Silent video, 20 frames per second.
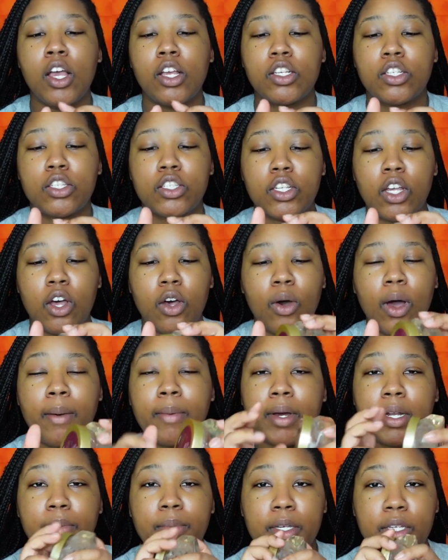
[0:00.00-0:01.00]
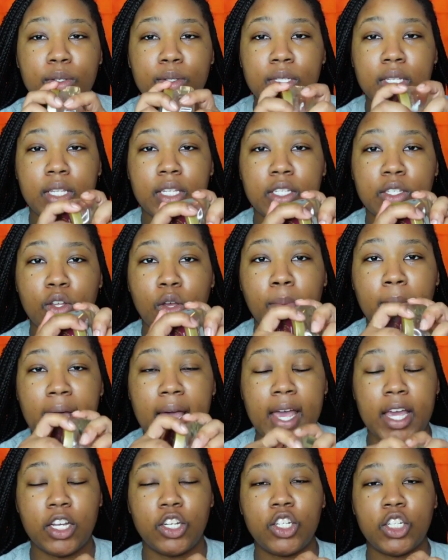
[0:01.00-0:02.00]
So I'm gonna be using this on my
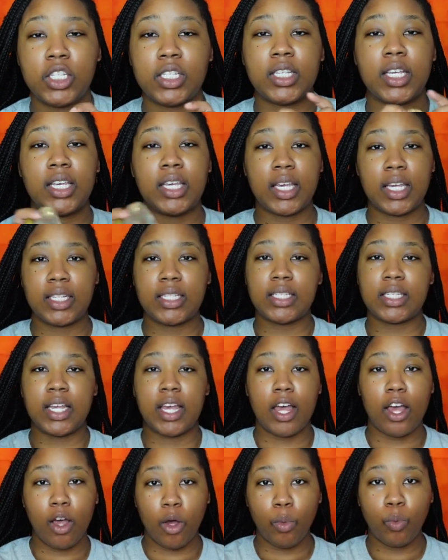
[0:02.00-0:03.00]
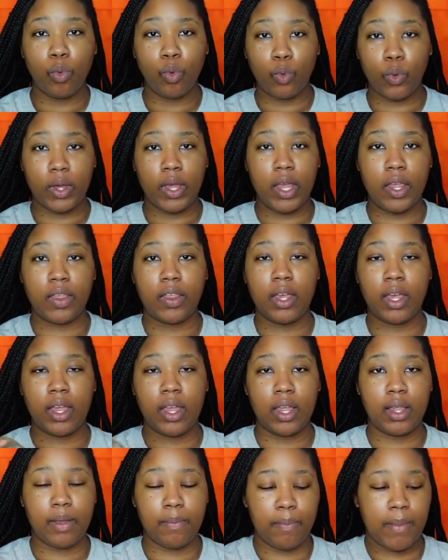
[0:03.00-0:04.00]
edges again to help with
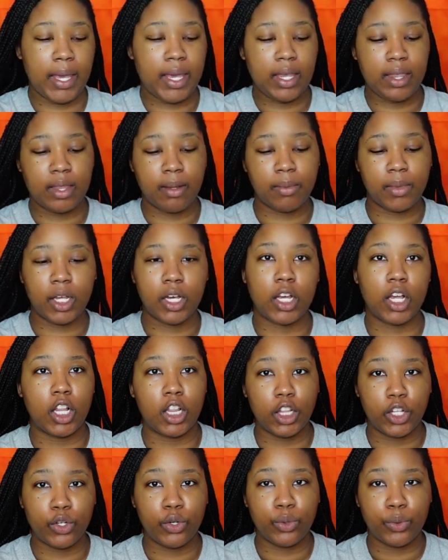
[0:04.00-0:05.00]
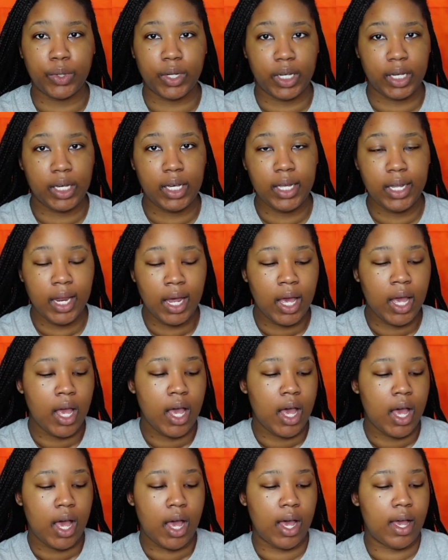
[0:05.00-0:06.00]
making them look a little neat.
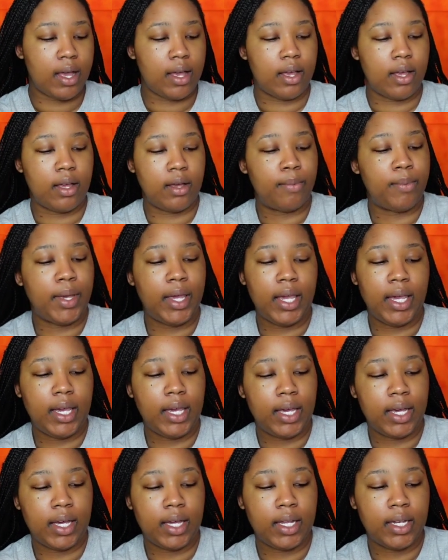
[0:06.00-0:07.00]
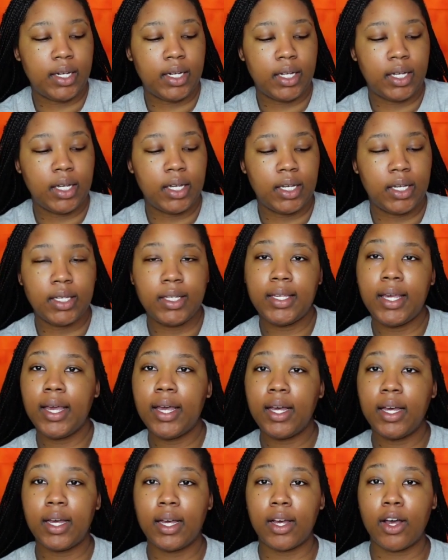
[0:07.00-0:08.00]
And
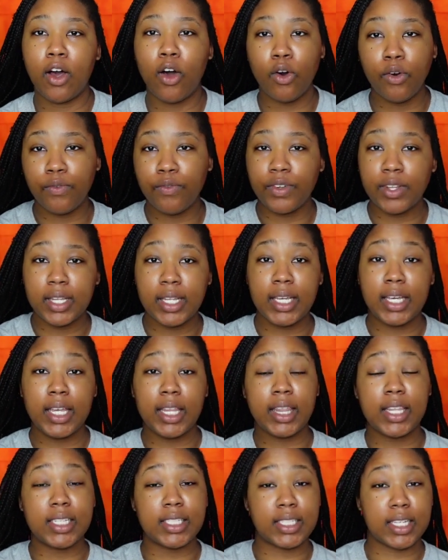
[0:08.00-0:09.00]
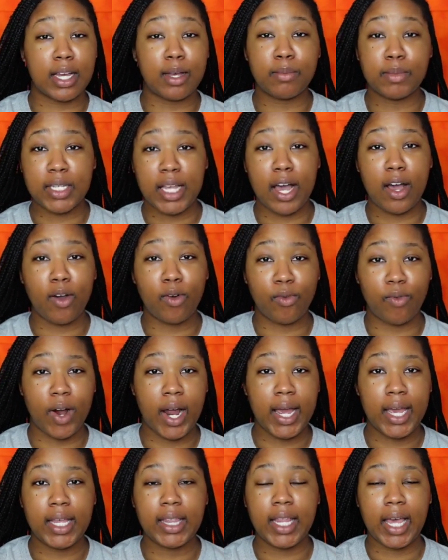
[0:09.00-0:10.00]
yeah, hopefully this comes out right.